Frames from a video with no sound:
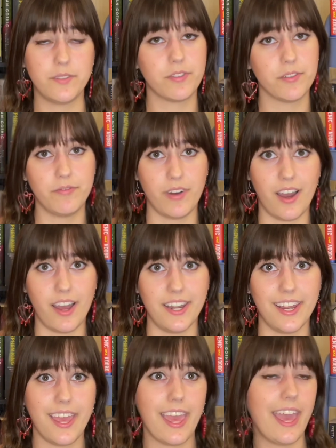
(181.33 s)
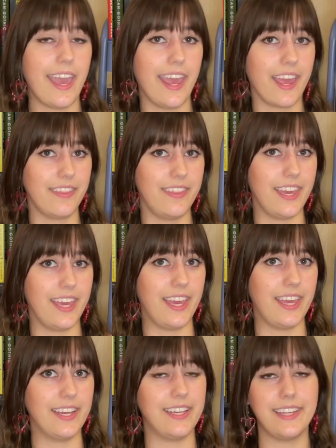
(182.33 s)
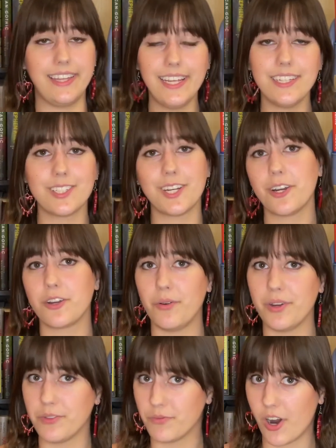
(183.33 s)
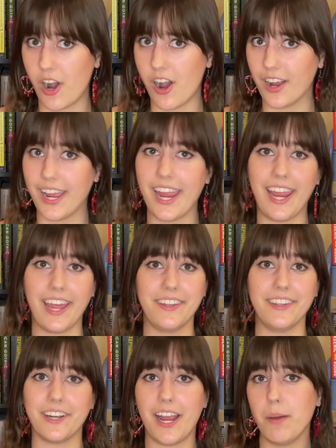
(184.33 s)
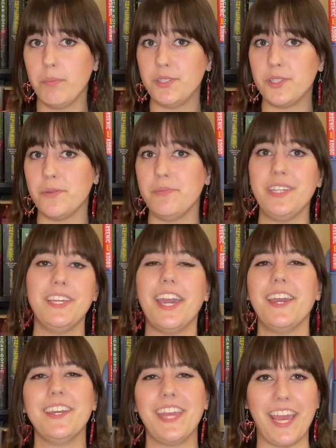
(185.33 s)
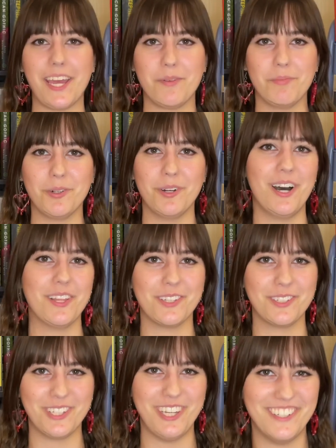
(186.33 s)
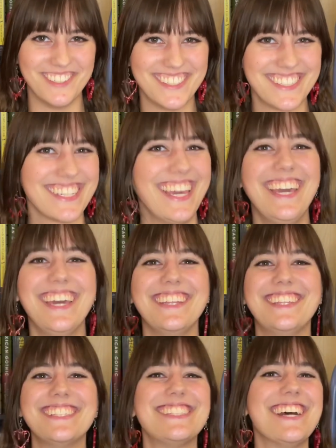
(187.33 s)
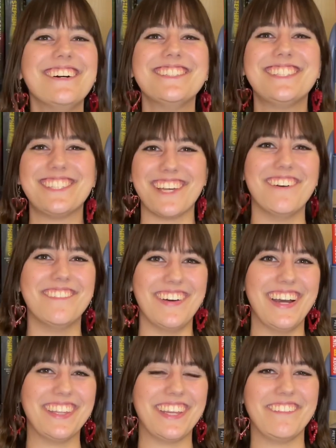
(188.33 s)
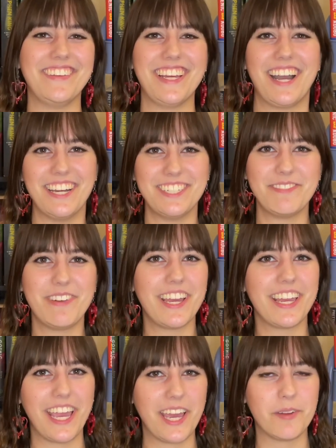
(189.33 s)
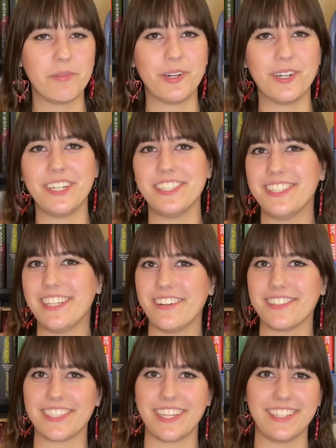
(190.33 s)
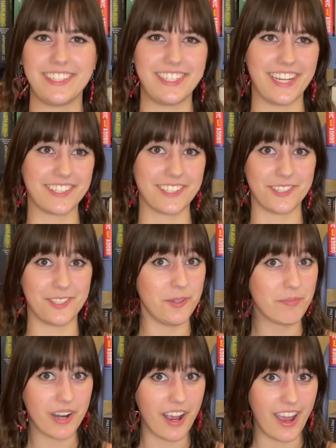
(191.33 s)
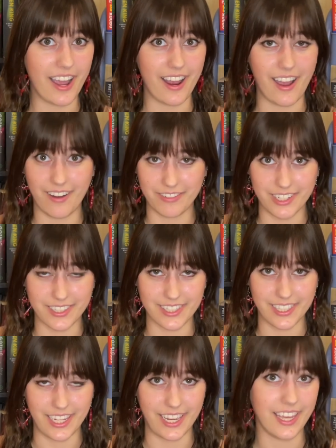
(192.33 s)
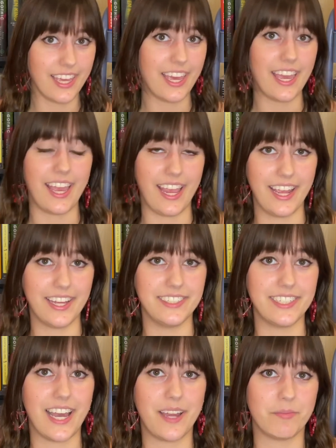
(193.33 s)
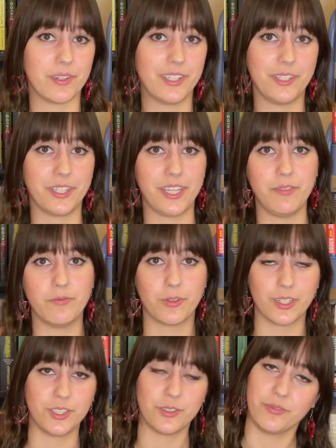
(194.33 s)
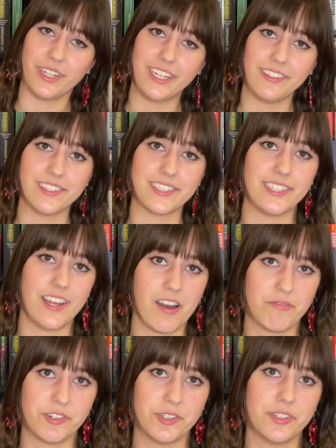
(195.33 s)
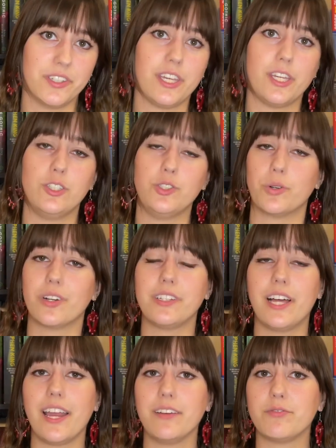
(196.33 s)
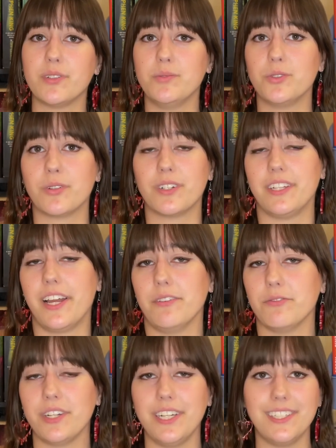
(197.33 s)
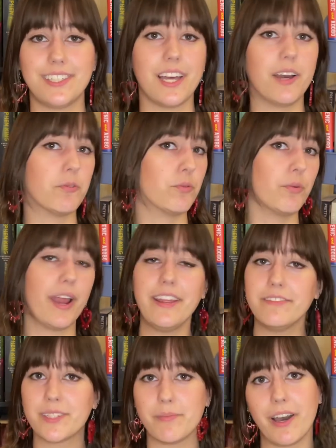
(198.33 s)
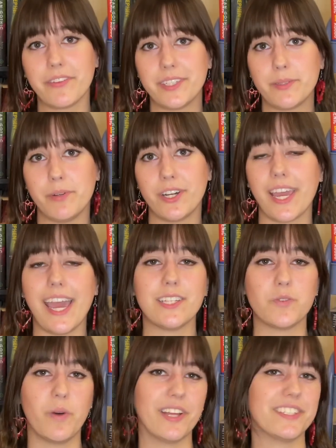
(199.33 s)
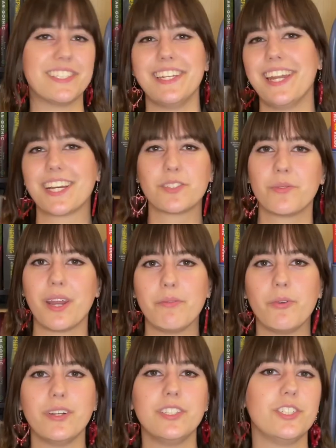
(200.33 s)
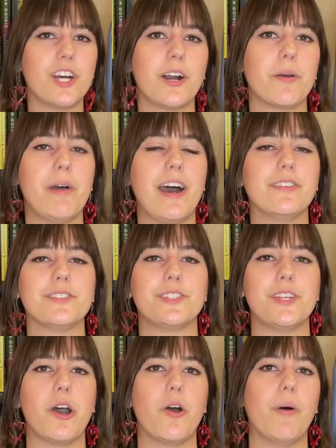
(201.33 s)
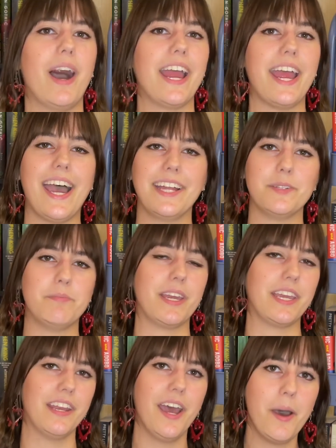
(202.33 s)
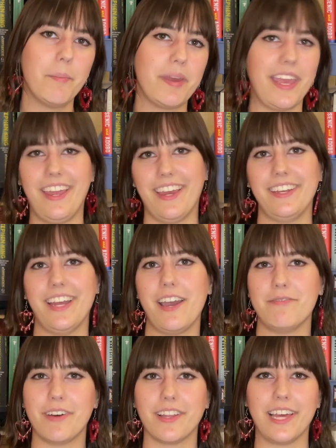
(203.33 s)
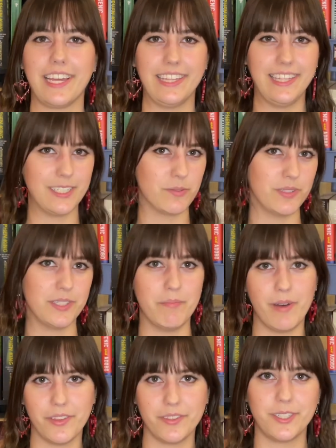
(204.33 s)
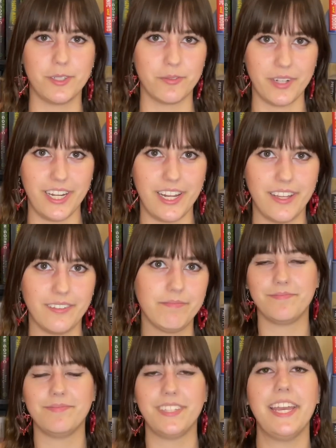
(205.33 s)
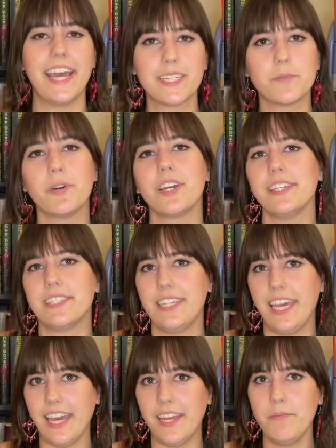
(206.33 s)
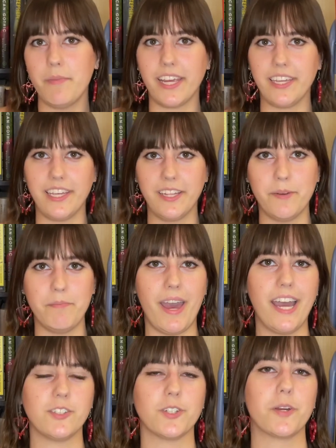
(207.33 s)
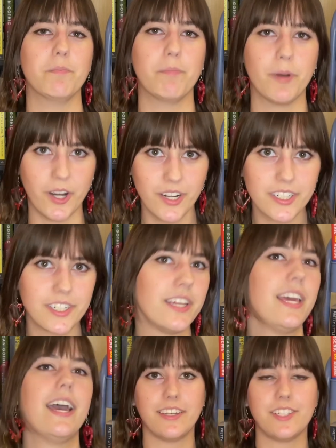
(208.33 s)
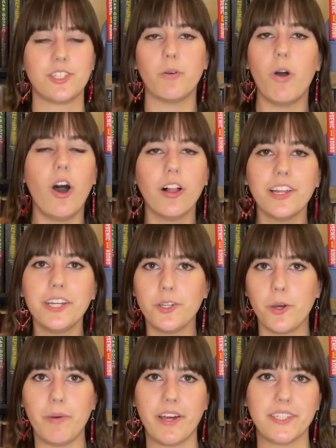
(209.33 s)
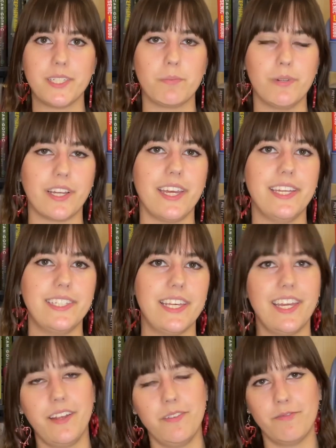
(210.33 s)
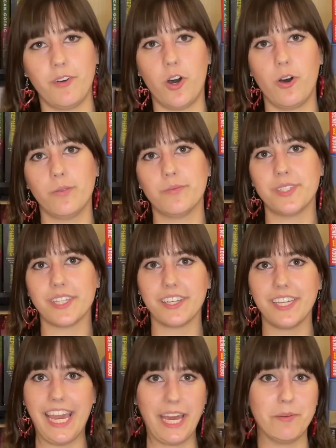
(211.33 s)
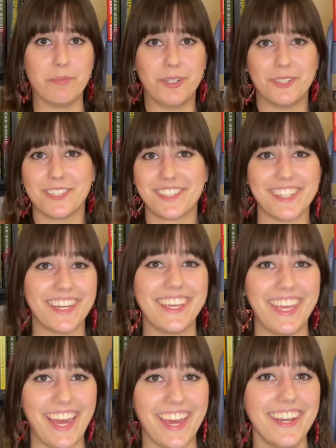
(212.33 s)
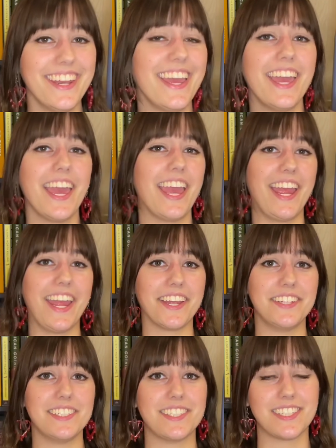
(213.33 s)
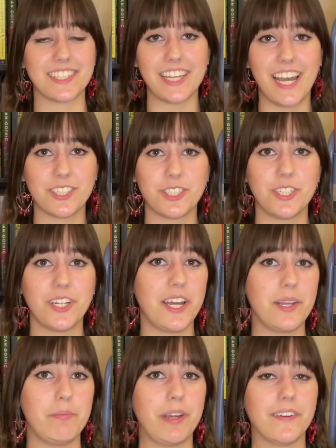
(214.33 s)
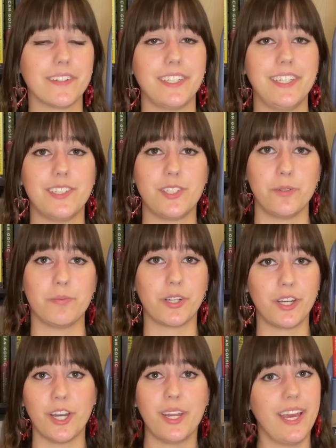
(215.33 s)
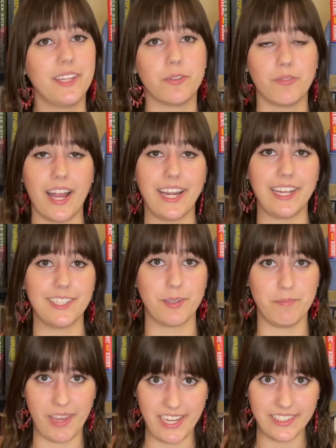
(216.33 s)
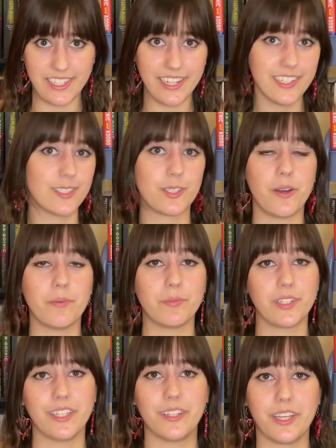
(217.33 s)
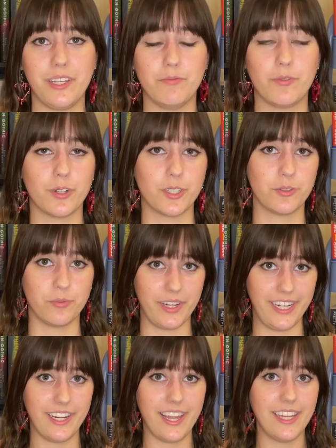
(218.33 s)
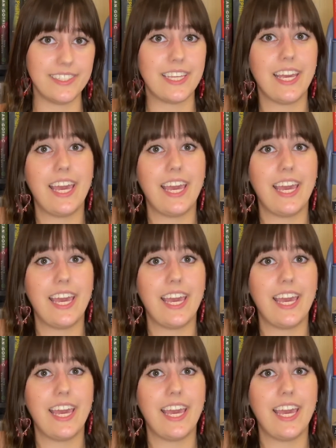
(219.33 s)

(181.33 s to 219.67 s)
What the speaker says: for fun, and then things start going wrong, and there happens to be a cannibal on the loose. This sounds so fun. They're being hunted by a cannibal. It sounds like the stakes are super high, obviously, and I'm really looking forward to reading this novel. Jordaline from Jordaline Reads raves about this book, as well as the next one I'm going to talk about, so I had to pick it up, and I felt like this was the month to read it. The next book is Kin by Kaelan Patrick Burke. So all I know about this book is it involves cannibals again, and it's a slasher, and apparently it's super good and the writing is amazing, so I'm really looking forward to reading it.